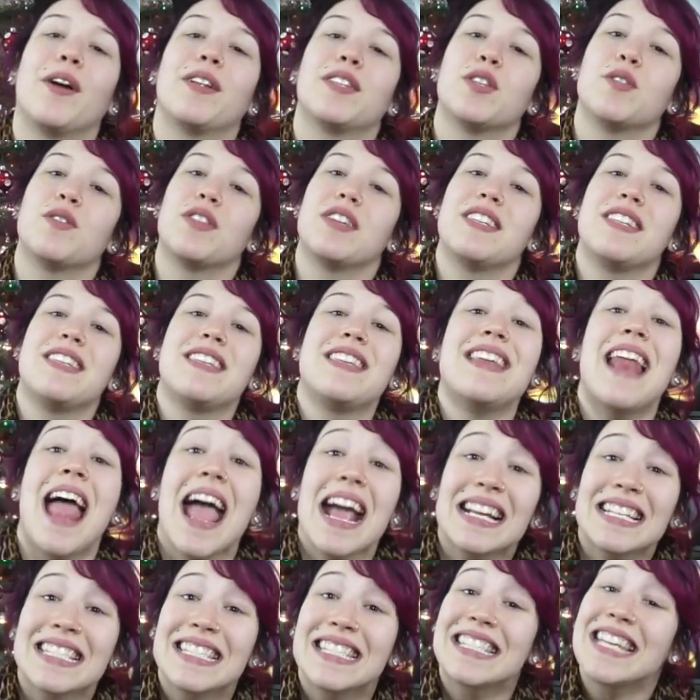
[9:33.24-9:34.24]
So the
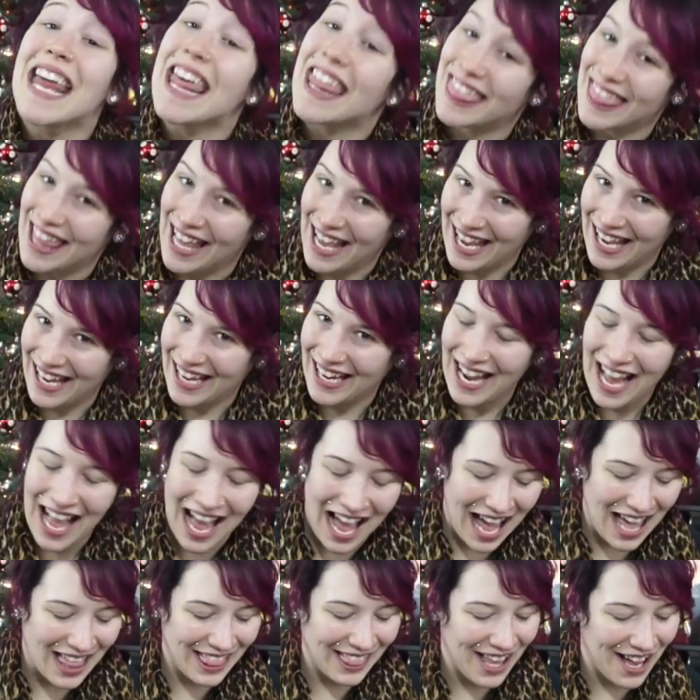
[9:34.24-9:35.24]
next thing
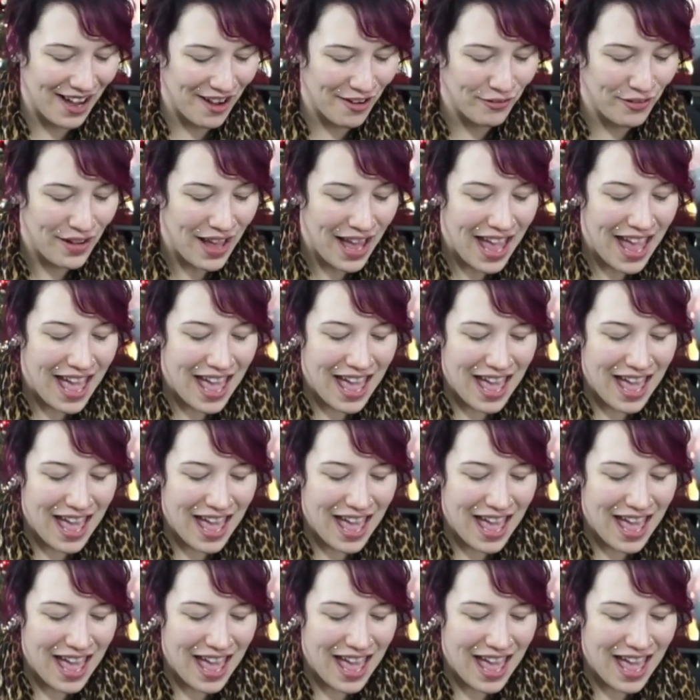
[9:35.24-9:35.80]
I love